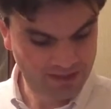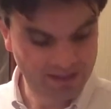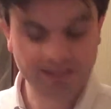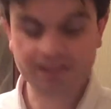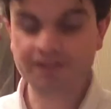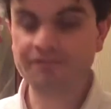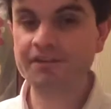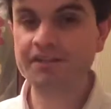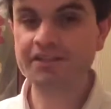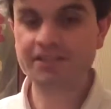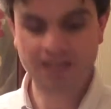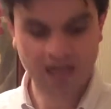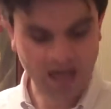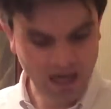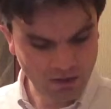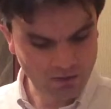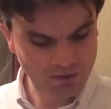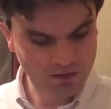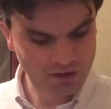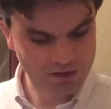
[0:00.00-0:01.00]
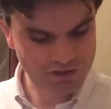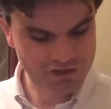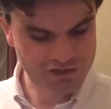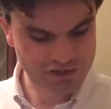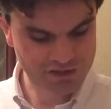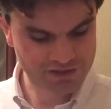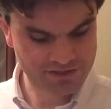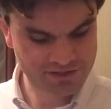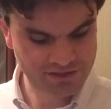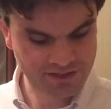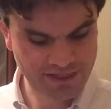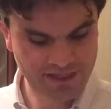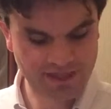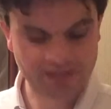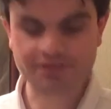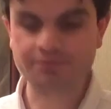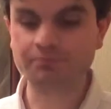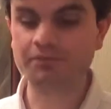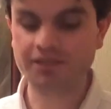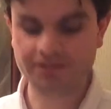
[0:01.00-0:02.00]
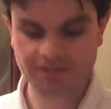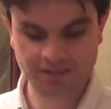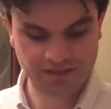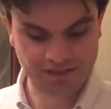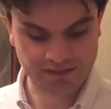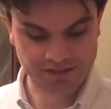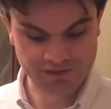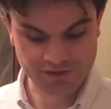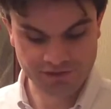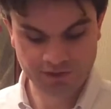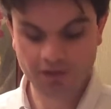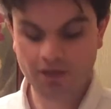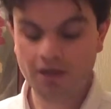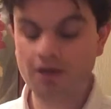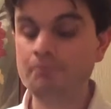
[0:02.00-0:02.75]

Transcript: given how urgent that matter is.